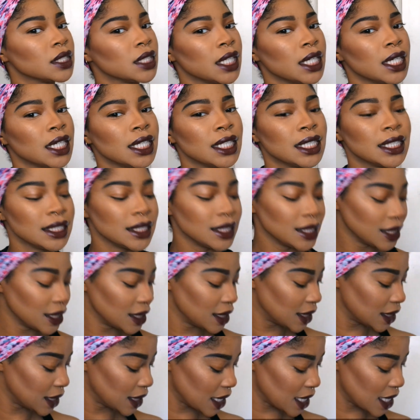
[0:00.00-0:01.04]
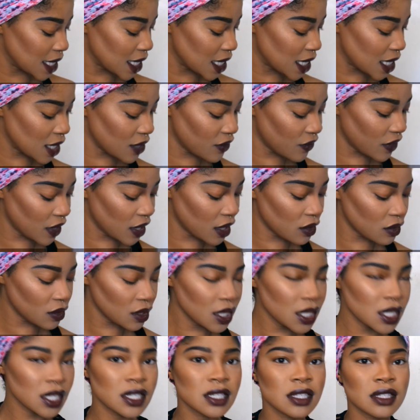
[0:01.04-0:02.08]
And this is the final
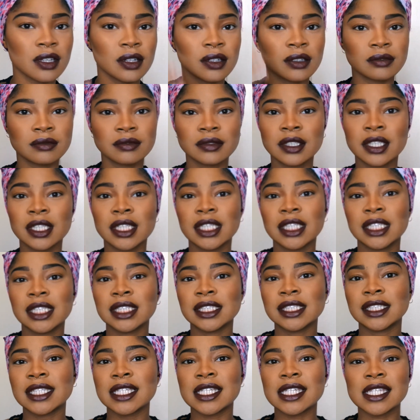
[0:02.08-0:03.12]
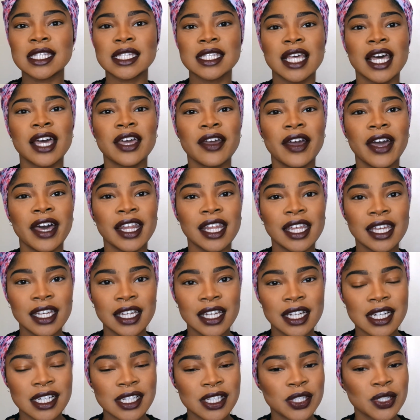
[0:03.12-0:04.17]
look. So this is how you highlight and
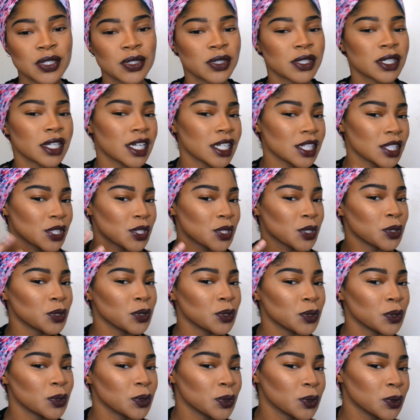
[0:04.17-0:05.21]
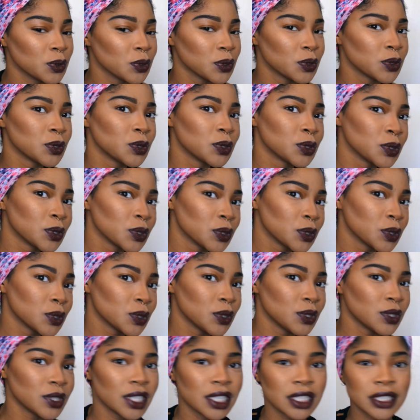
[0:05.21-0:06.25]
contour. Not too
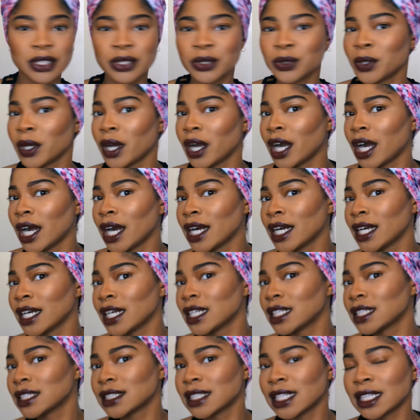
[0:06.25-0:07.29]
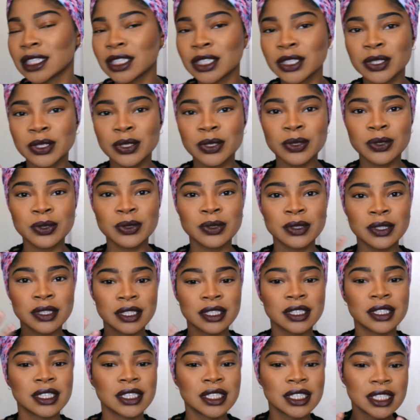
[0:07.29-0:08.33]
hard, not too
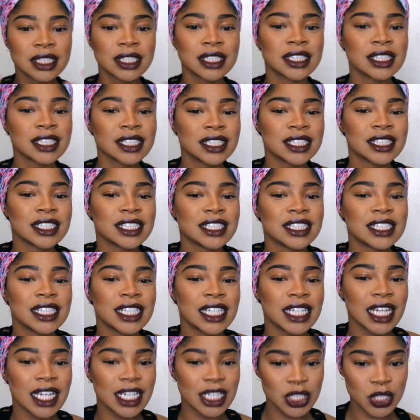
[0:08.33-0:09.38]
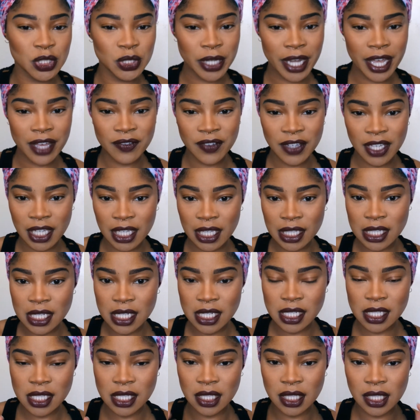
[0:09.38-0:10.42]

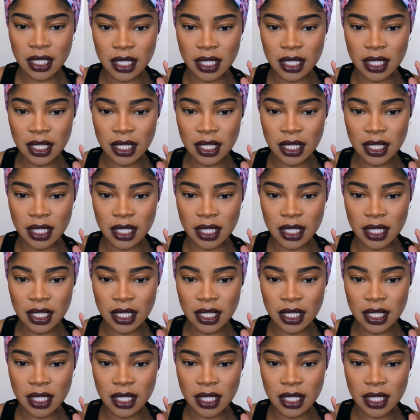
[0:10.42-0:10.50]
extravagant.